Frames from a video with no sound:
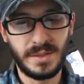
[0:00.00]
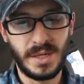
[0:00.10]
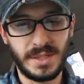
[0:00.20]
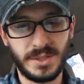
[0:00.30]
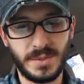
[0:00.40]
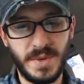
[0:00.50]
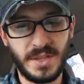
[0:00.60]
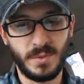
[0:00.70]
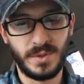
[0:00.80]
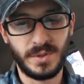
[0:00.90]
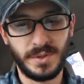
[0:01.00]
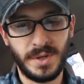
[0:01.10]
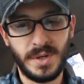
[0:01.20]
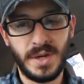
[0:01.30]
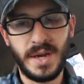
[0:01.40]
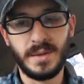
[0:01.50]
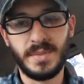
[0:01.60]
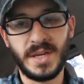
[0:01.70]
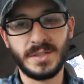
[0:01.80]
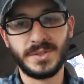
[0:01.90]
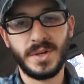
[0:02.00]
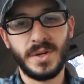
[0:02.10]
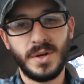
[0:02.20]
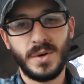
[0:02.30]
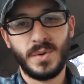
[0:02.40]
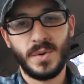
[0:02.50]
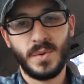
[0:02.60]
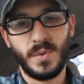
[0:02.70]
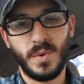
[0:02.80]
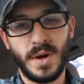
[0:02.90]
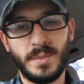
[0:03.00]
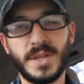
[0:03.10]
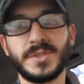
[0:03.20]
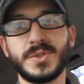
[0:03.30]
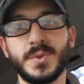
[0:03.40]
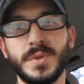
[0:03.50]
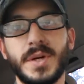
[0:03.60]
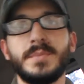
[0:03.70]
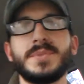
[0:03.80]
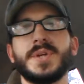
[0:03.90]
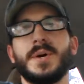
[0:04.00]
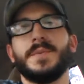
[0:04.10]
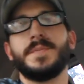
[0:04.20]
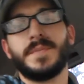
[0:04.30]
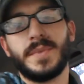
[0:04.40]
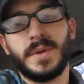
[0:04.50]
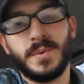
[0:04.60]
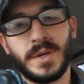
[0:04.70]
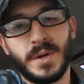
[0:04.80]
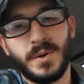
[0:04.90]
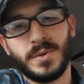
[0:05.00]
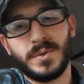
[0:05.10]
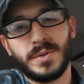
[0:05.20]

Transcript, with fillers: God just made the world, and man's right about to screw it up. So, here we go.